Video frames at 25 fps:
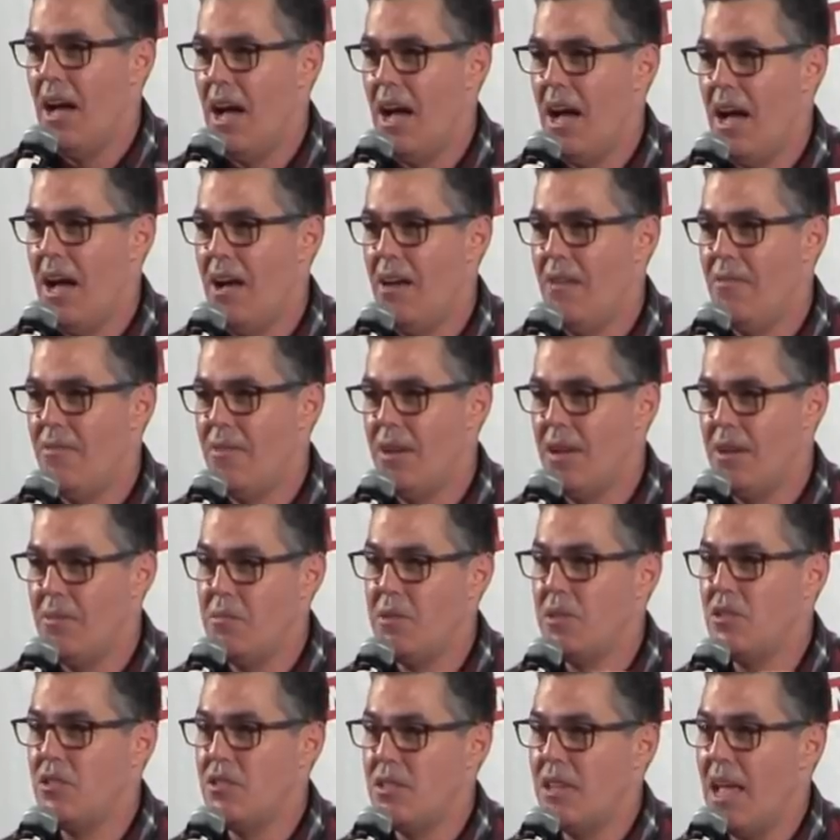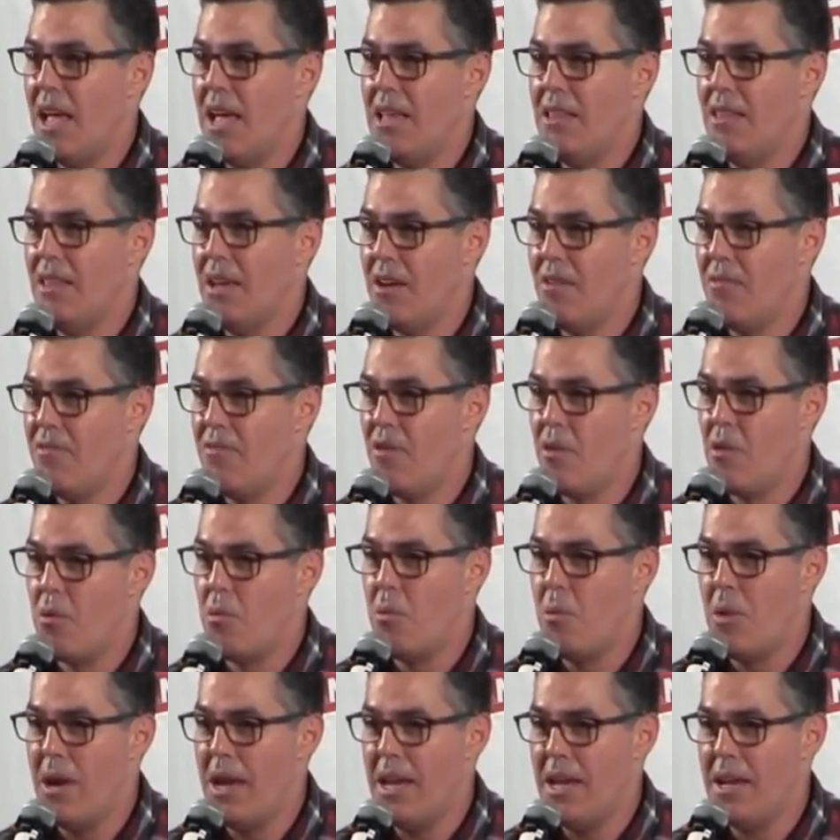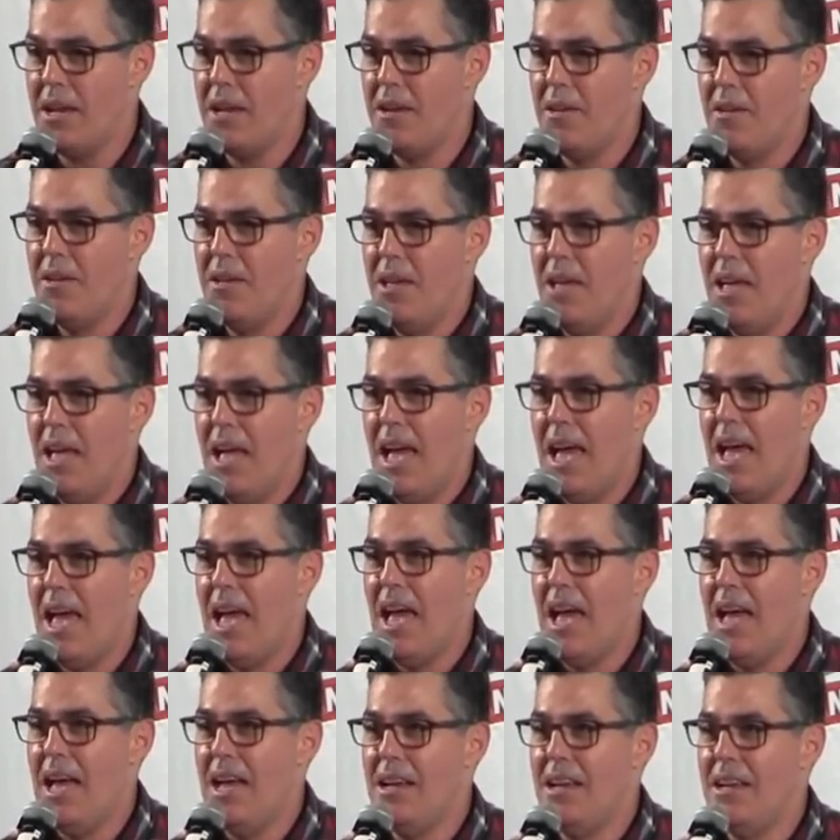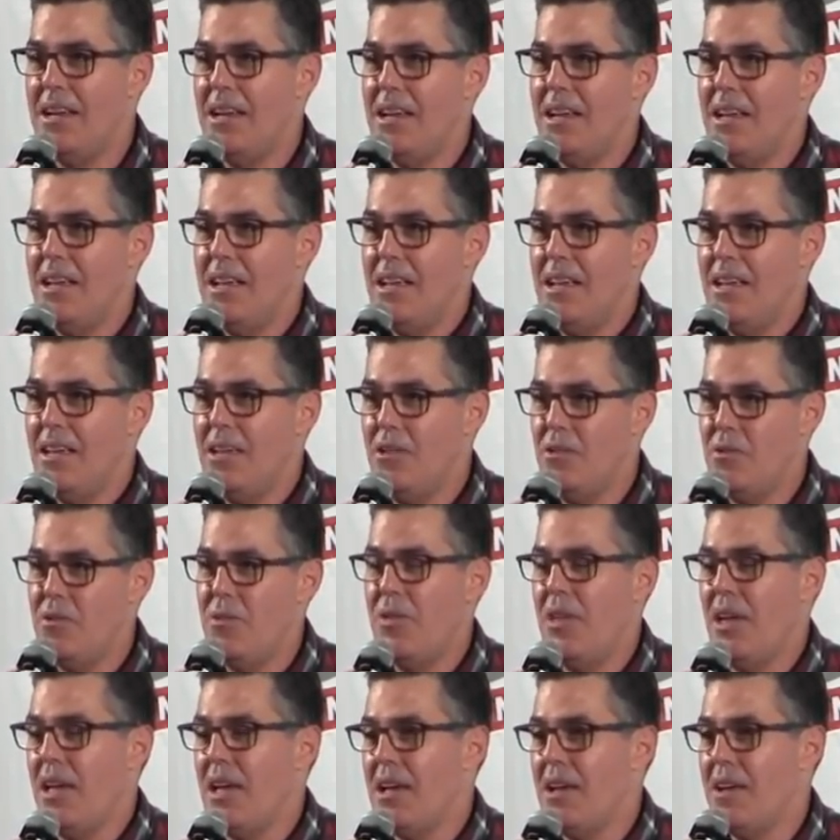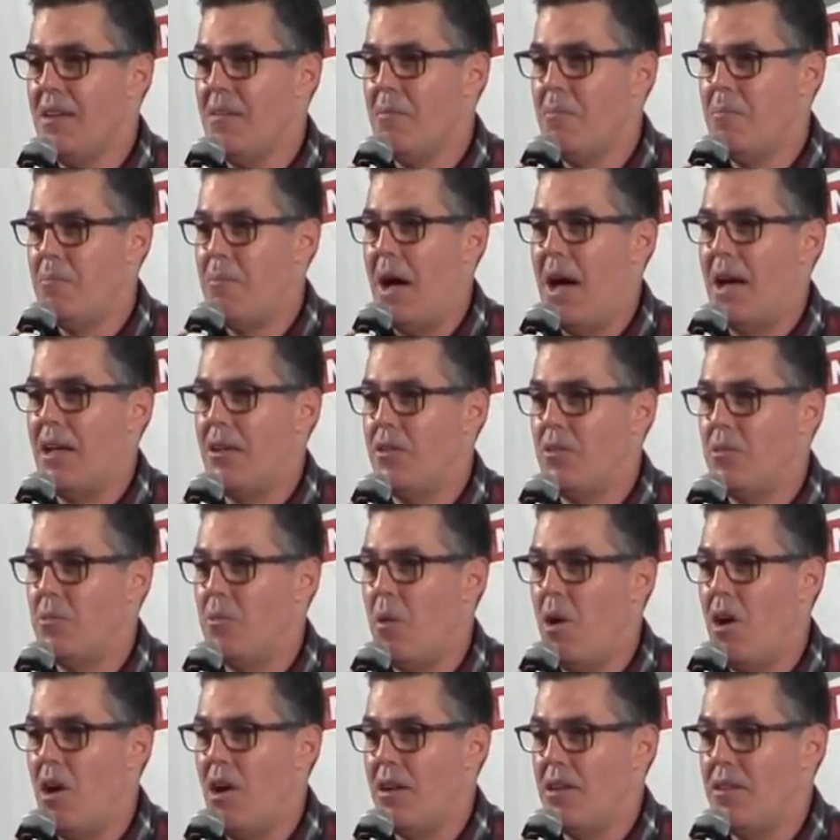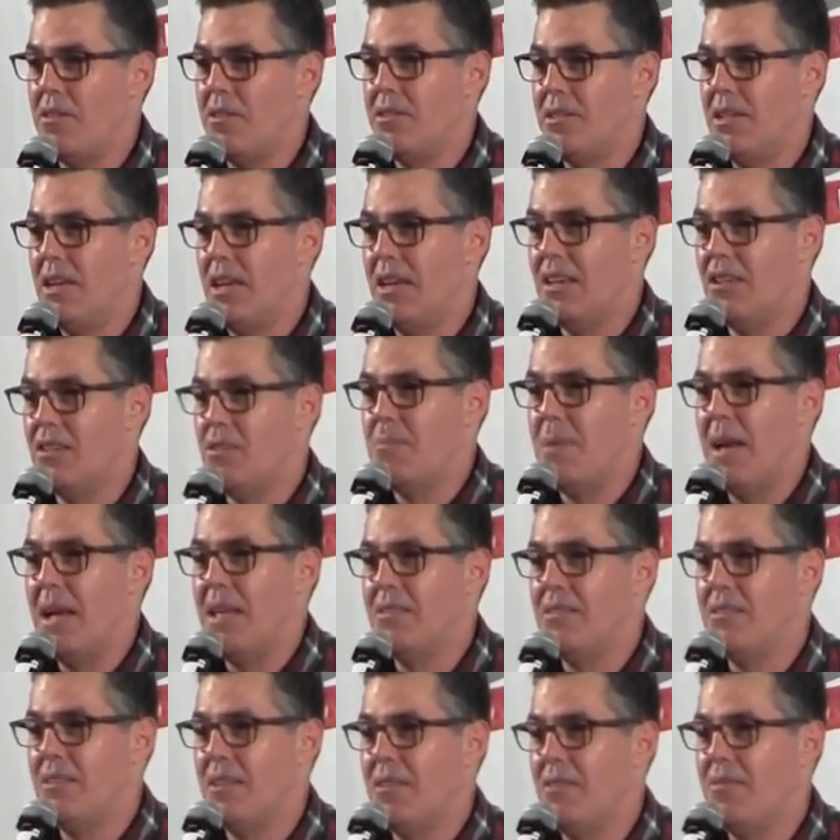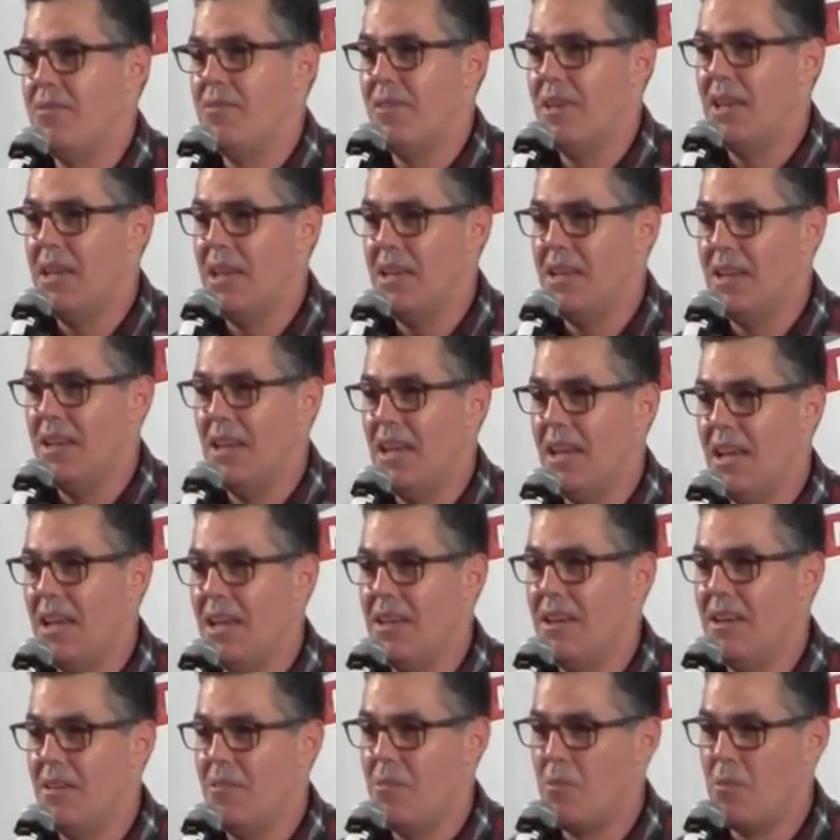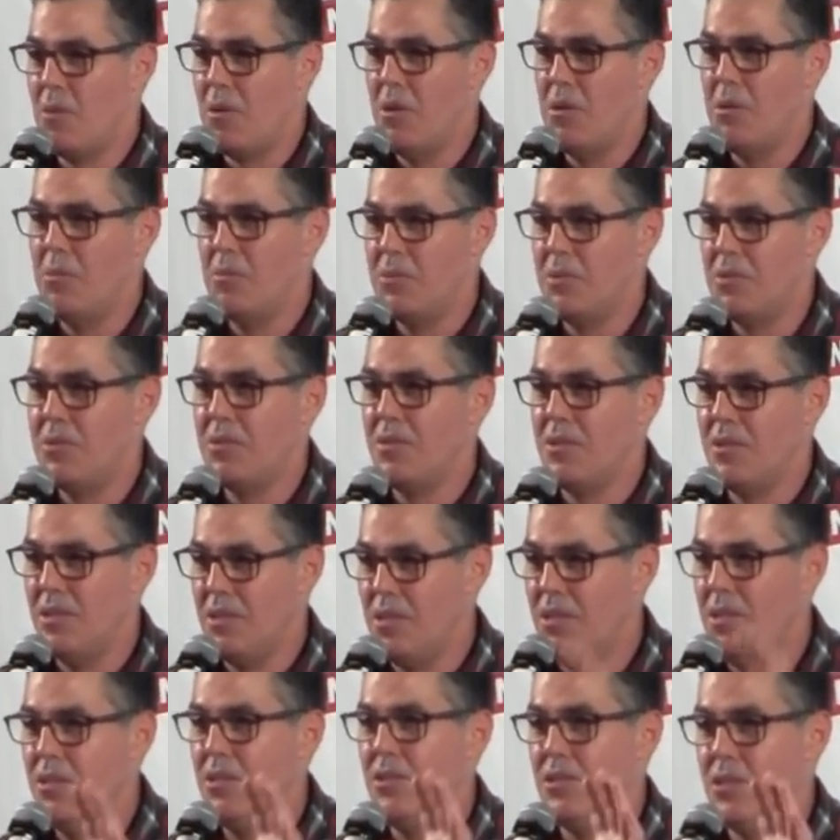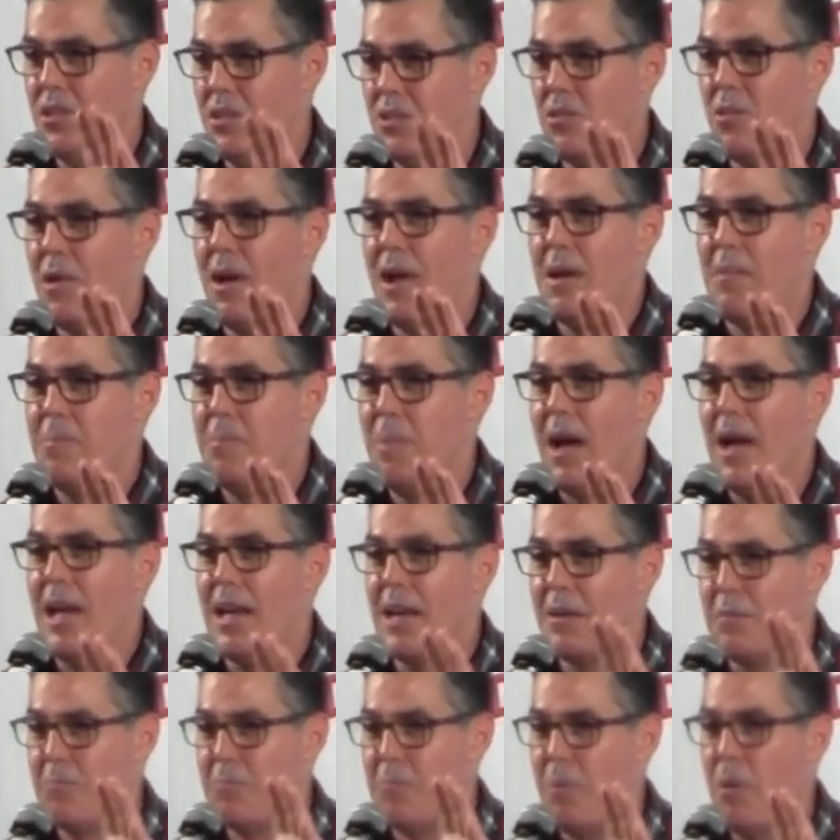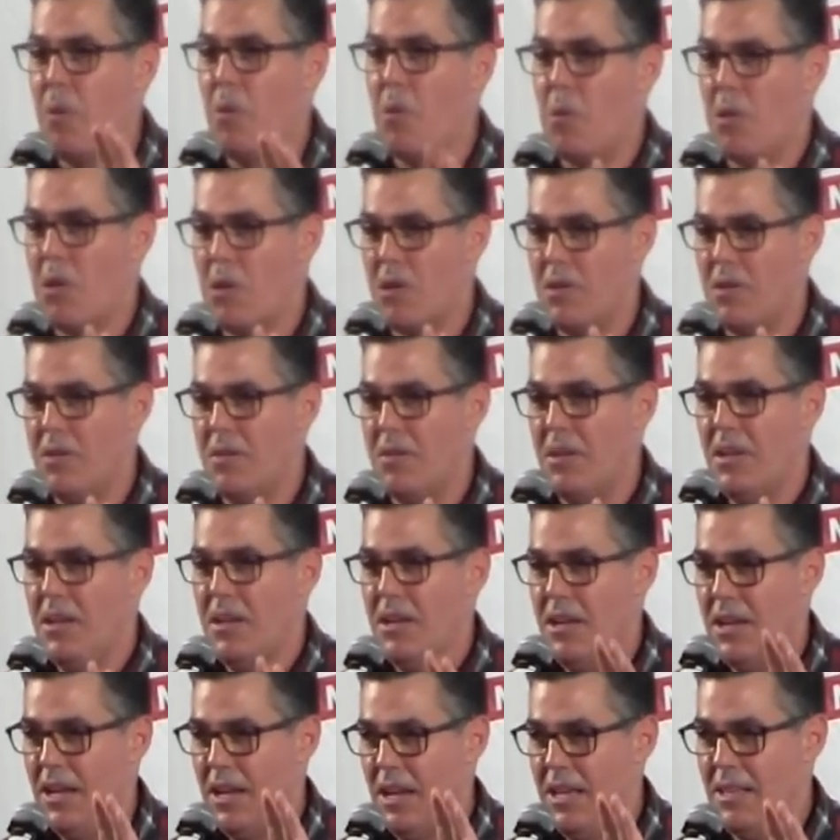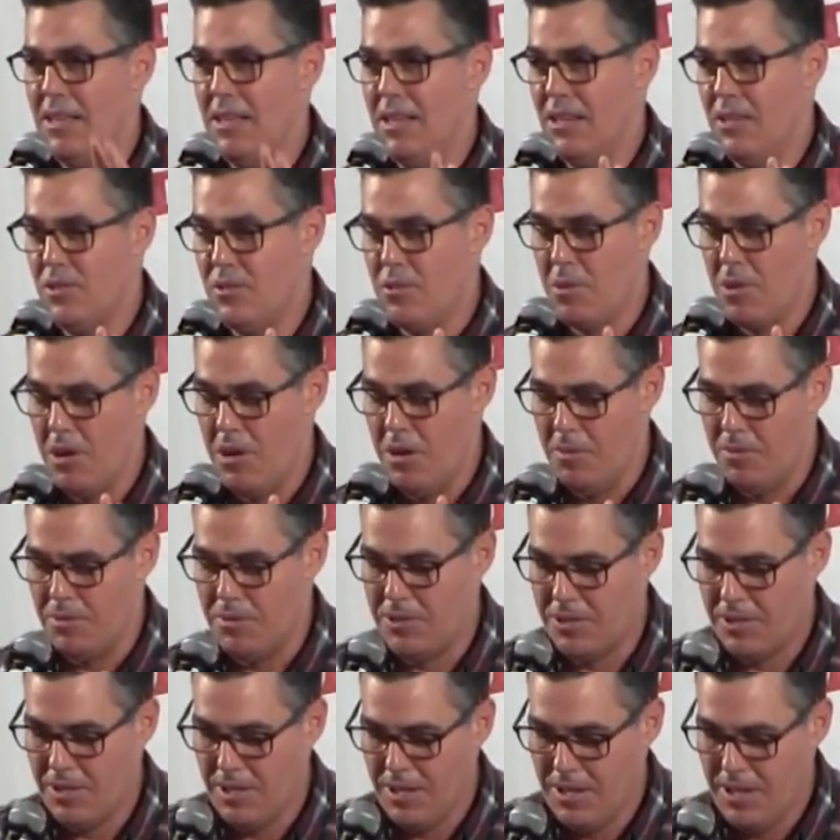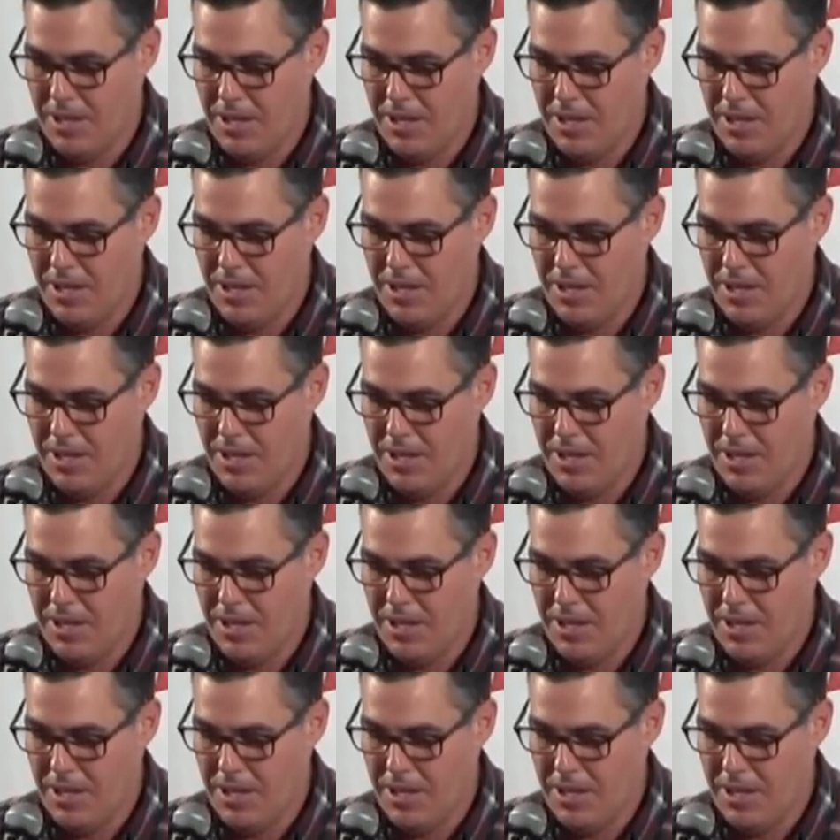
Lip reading: and we'd stay there for a week. And you think bottled water's expensive in rooms, you should try buying porn in these rooms.